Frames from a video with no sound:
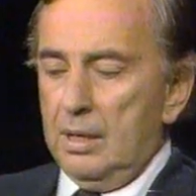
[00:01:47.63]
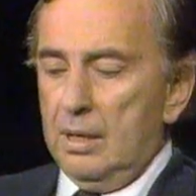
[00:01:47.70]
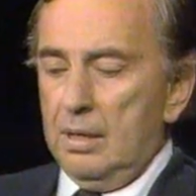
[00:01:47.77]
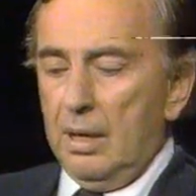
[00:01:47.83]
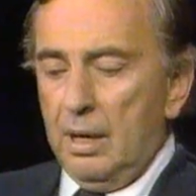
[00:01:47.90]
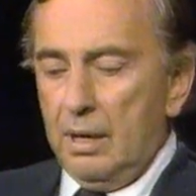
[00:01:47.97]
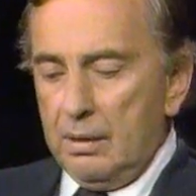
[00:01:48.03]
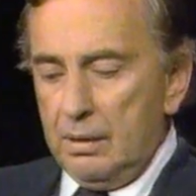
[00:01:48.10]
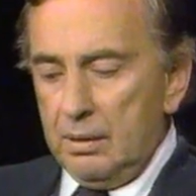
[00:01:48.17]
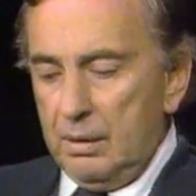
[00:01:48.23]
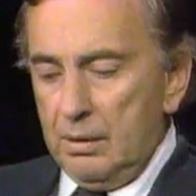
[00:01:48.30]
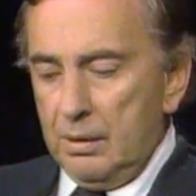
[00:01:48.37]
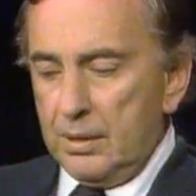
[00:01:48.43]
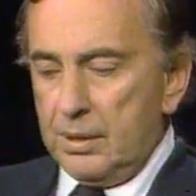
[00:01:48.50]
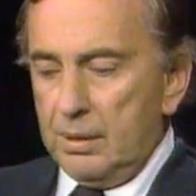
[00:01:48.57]
Then, a
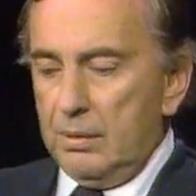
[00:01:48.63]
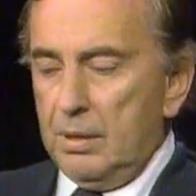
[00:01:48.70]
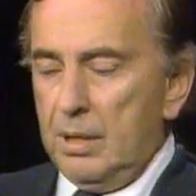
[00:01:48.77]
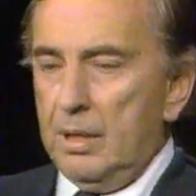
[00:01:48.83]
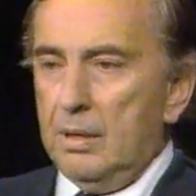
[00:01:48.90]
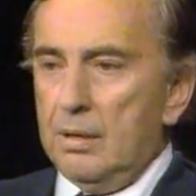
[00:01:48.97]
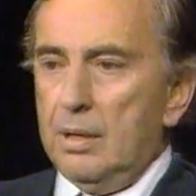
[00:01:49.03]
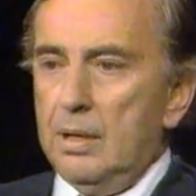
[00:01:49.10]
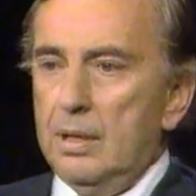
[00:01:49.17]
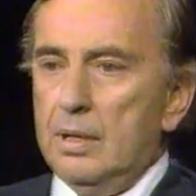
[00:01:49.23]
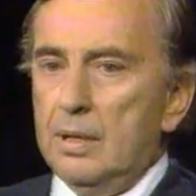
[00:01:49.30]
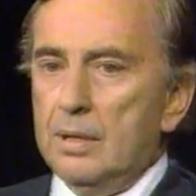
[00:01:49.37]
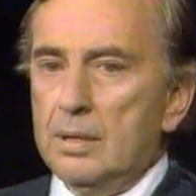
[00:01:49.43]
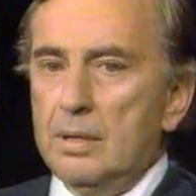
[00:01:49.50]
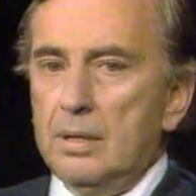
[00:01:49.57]
year or so later, he
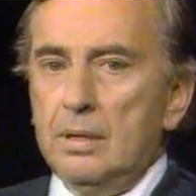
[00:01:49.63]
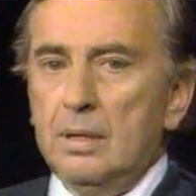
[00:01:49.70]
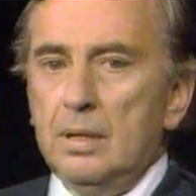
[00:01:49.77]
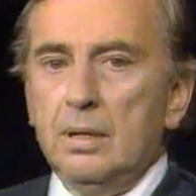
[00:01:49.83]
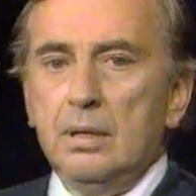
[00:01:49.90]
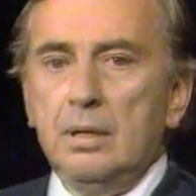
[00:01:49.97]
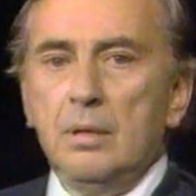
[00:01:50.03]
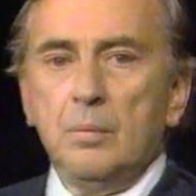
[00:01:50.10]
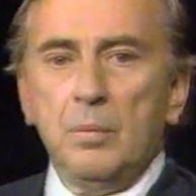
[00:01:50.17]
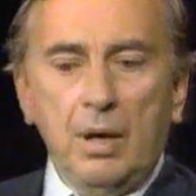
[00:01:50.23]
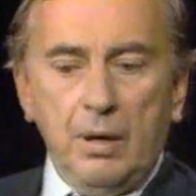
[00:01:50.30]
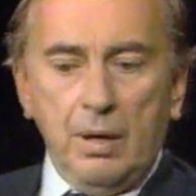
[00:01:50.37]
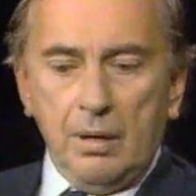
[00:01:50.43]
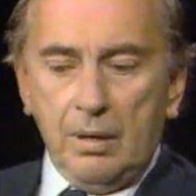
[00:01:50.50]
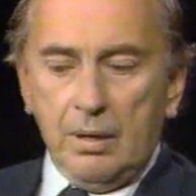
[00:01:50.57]
does indeed
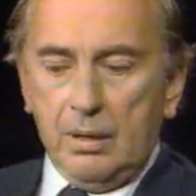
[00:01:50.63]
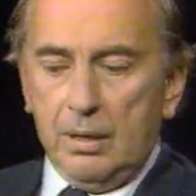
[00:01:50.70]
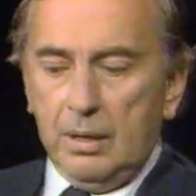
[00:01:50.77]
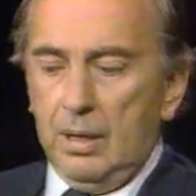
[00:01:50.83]
marry her.